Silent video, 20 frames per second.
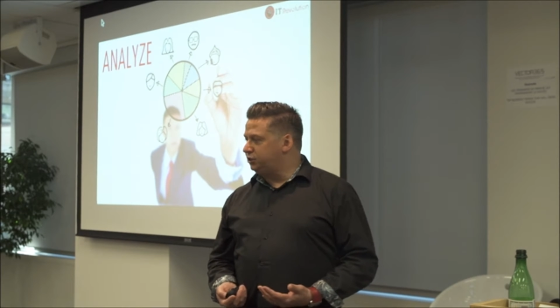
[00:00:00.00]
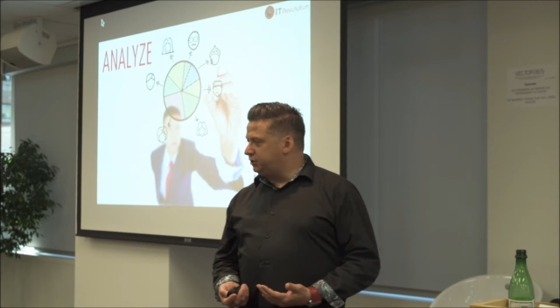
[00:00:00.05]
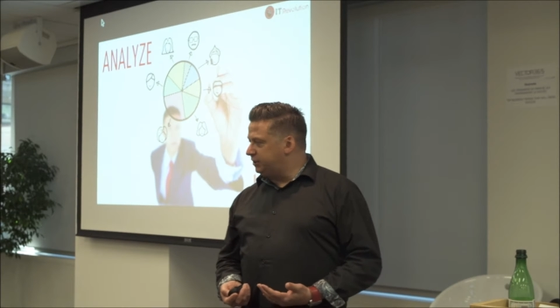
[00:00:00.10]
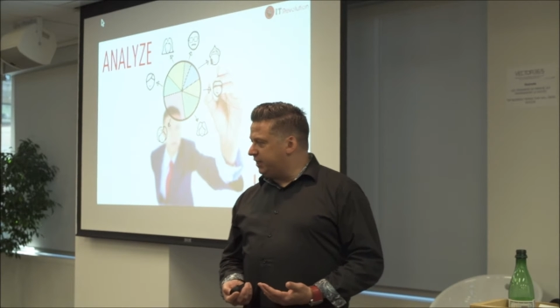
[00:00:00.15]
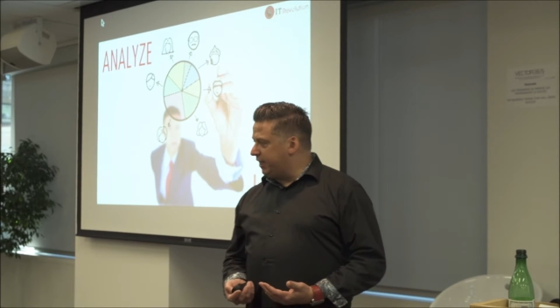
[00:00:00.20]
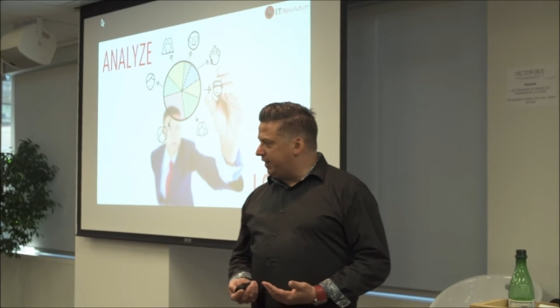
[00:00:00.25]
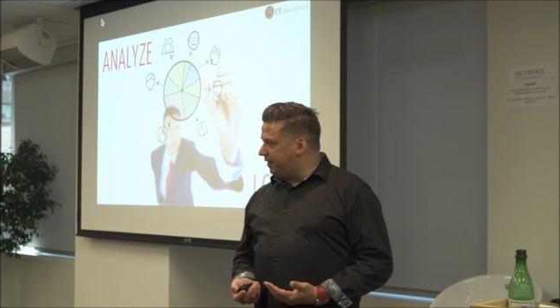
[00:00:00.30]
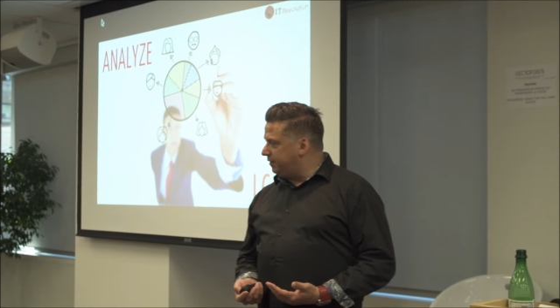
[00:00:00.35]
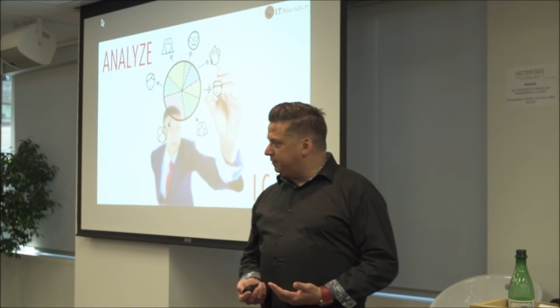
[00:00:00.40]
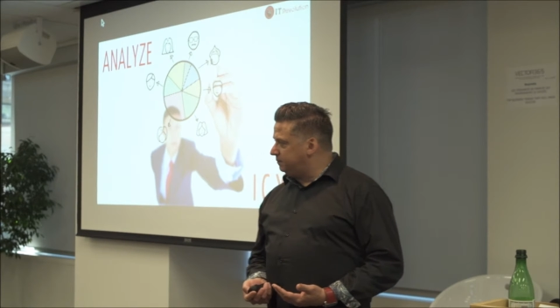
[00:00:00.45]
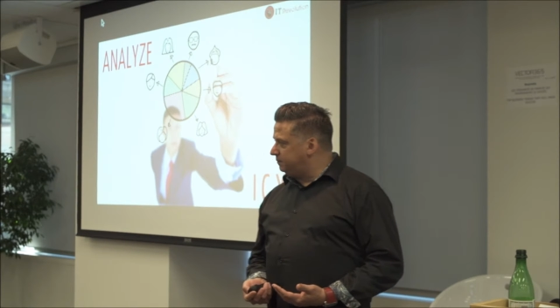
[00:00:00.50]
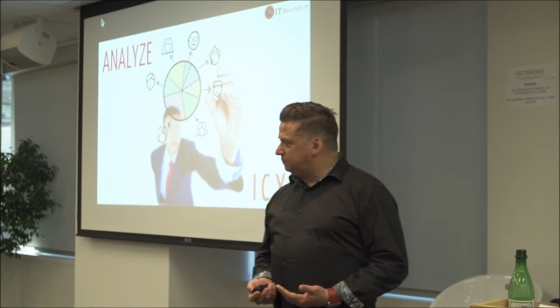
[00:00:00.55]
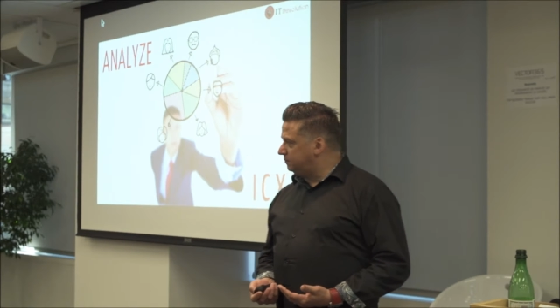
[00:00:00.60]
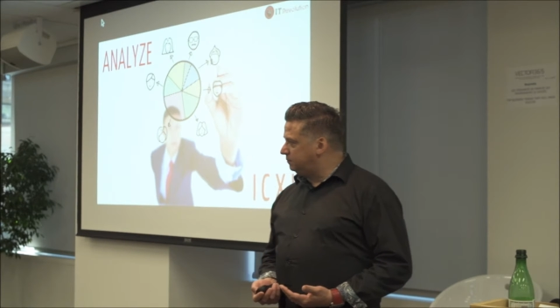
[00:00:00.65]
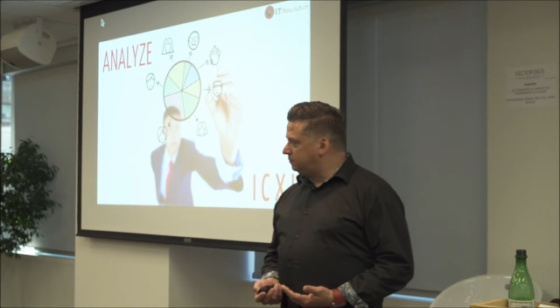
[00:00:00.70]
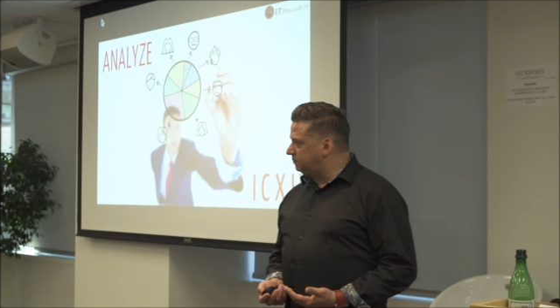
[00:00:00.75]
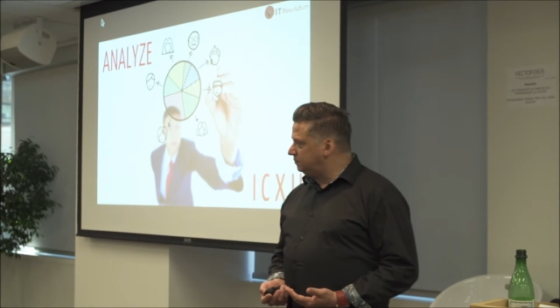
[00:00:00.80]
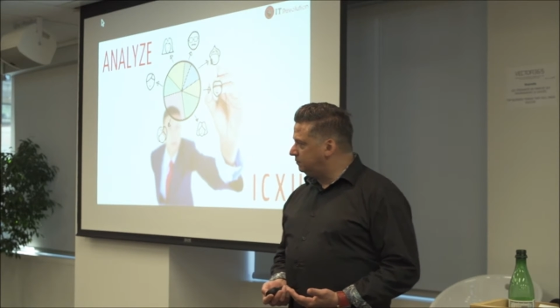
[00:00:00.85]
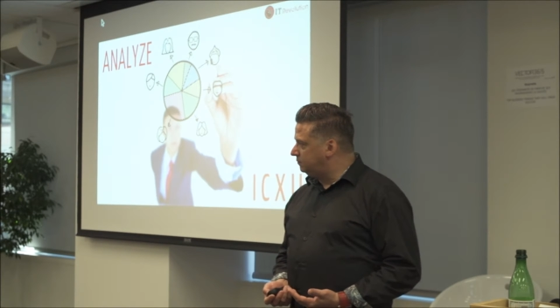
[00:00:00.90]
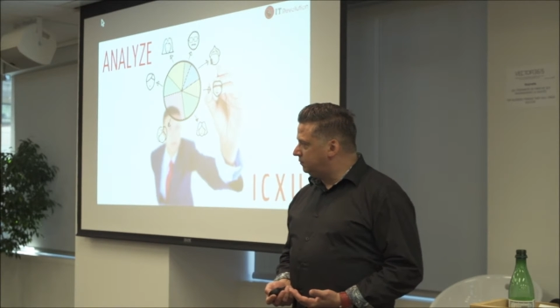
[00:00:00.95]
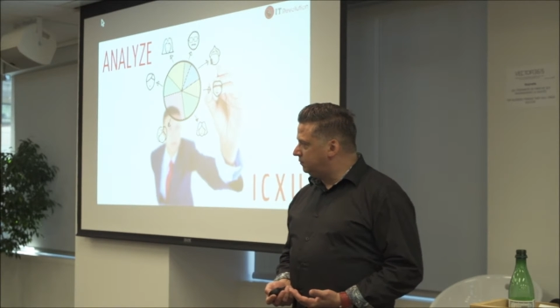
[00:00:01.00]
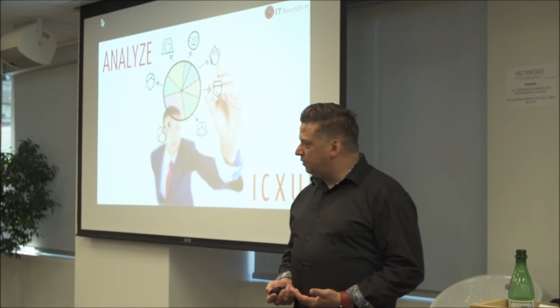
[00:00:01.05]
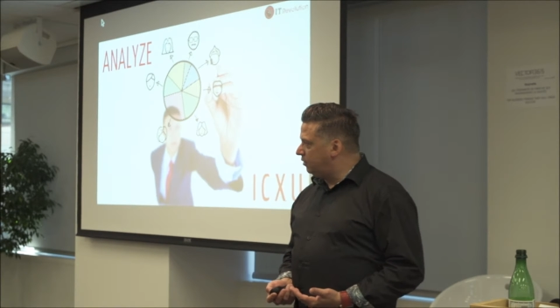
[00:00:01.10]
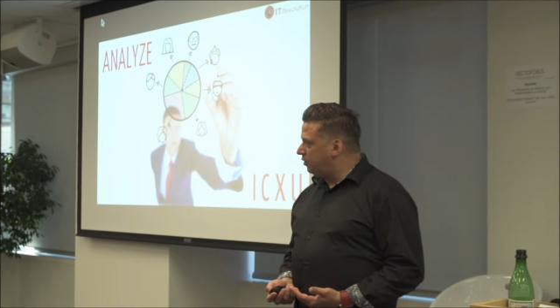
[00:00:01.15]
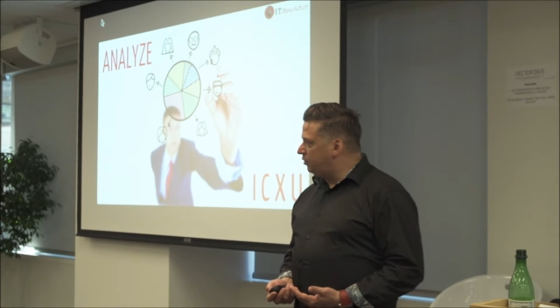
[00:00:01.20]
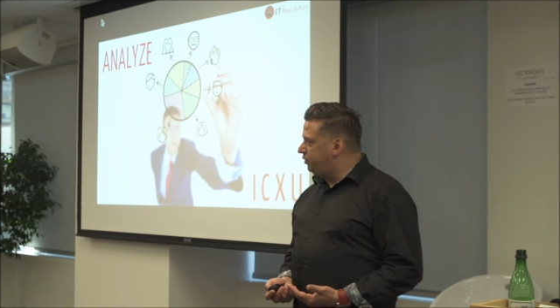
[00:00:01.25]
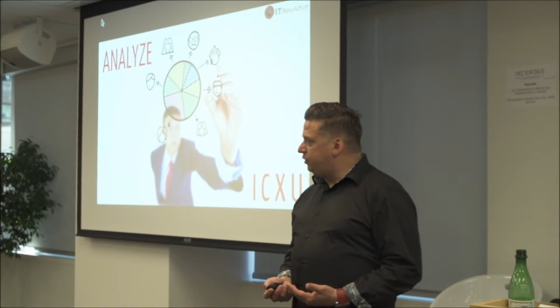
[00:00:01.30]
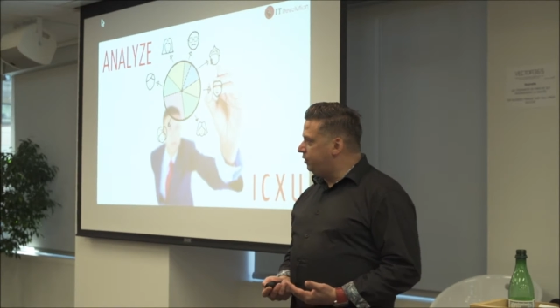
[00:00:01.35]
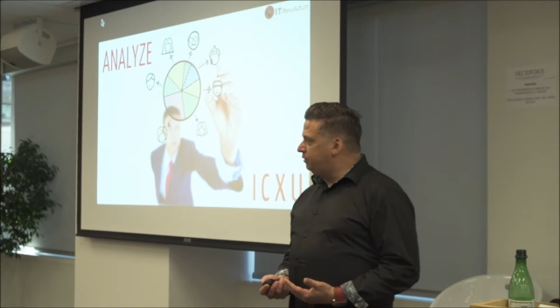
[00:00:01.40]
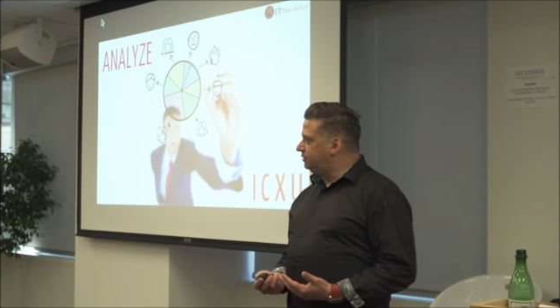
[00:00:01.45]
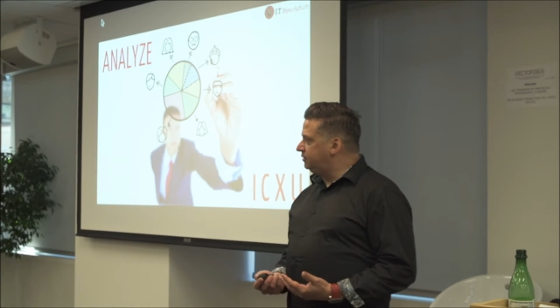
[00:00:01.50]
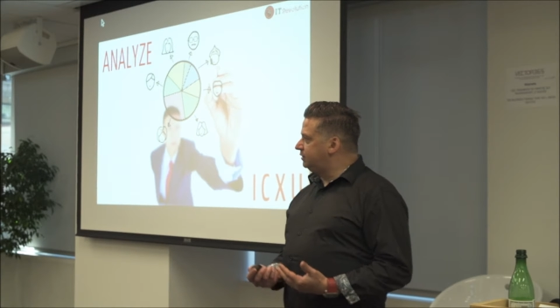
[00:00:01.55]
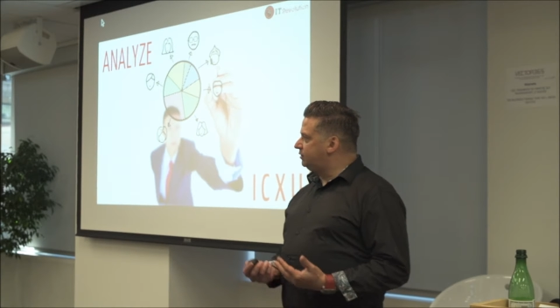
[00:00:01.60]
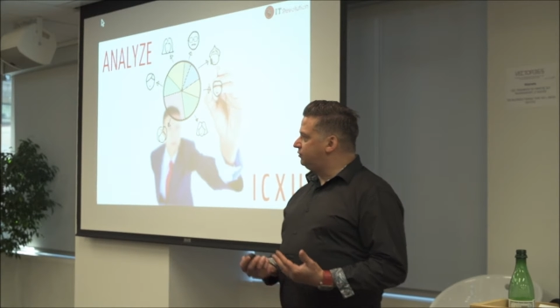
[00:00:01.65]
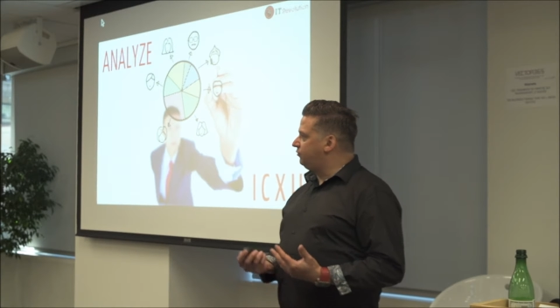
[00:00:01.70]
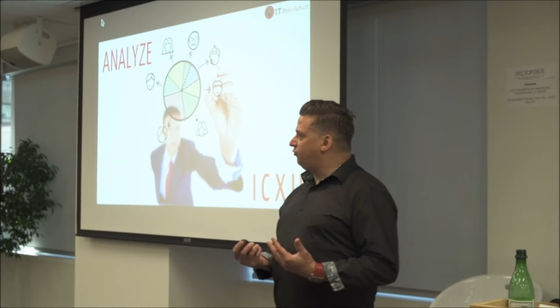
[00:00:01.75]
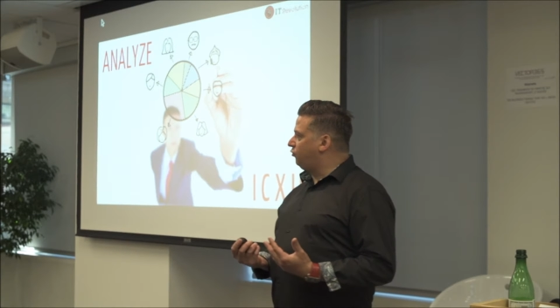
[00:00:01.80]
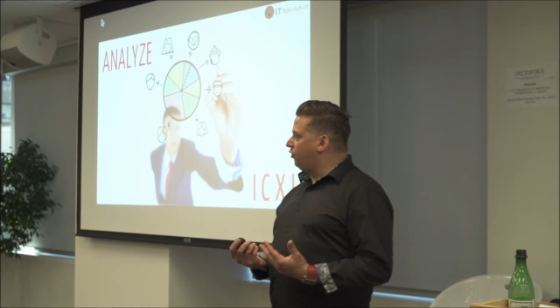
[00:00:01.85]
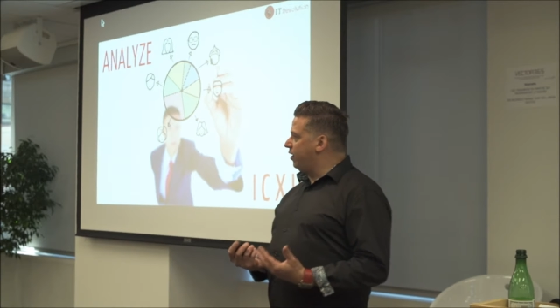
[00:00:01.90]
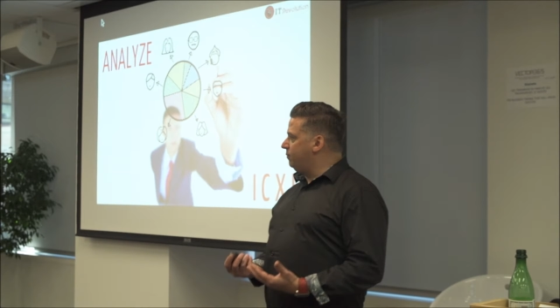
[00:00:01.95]
day. Use this
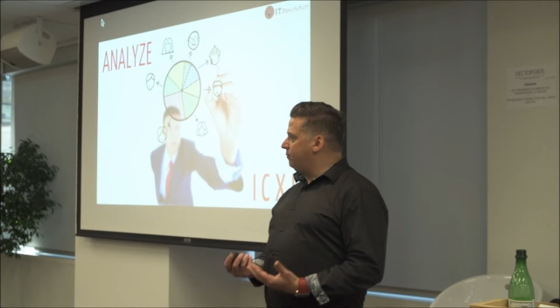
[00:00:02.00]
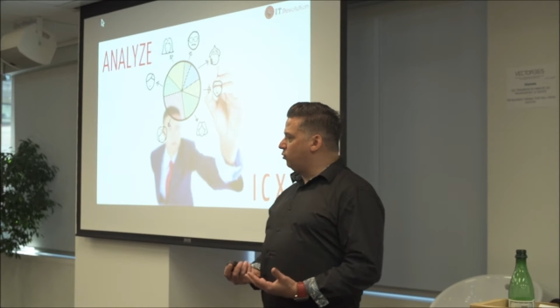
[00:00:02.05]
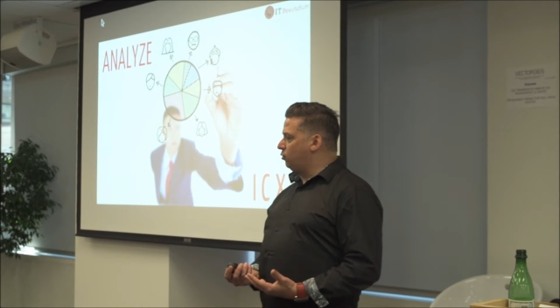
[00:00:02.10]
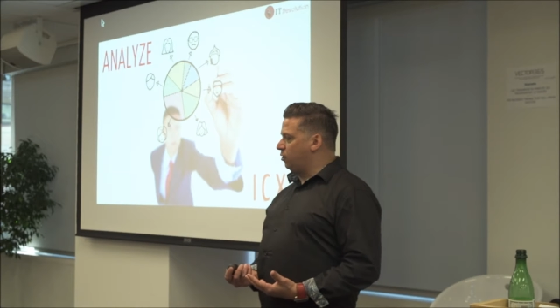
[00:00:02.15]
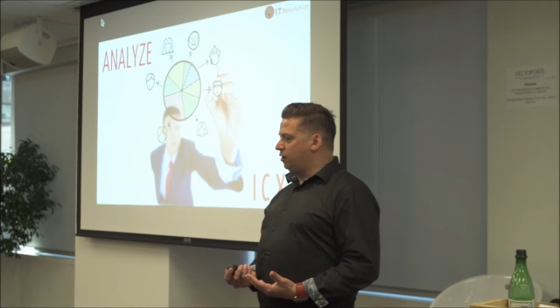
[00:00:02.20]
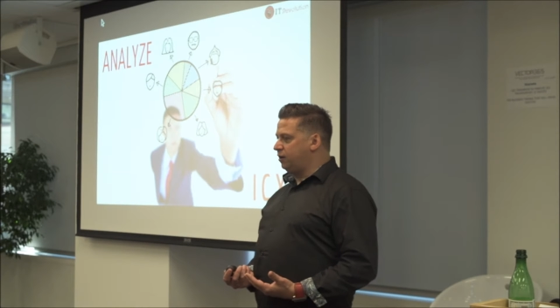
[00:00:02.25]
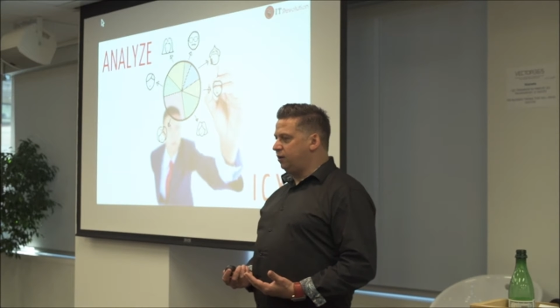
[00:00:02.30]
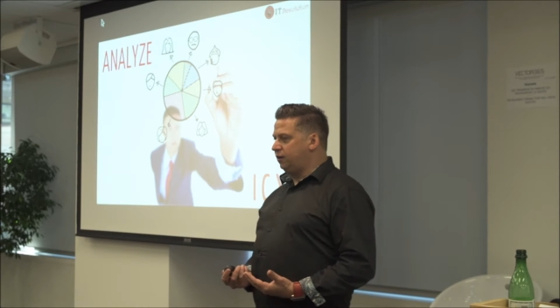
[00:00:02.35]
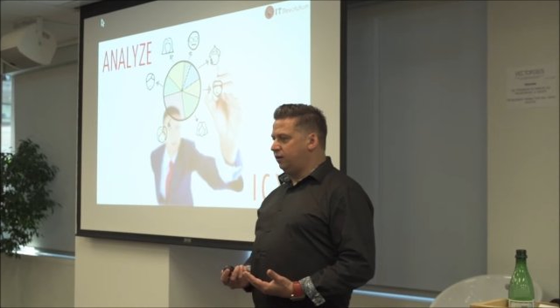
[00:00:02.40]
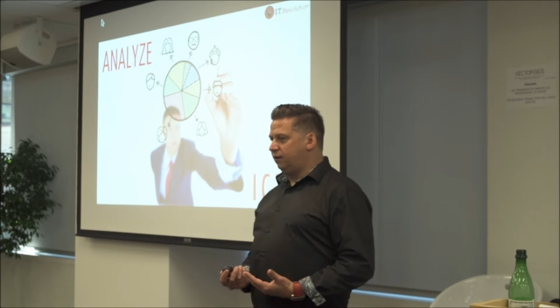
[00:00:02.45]
framework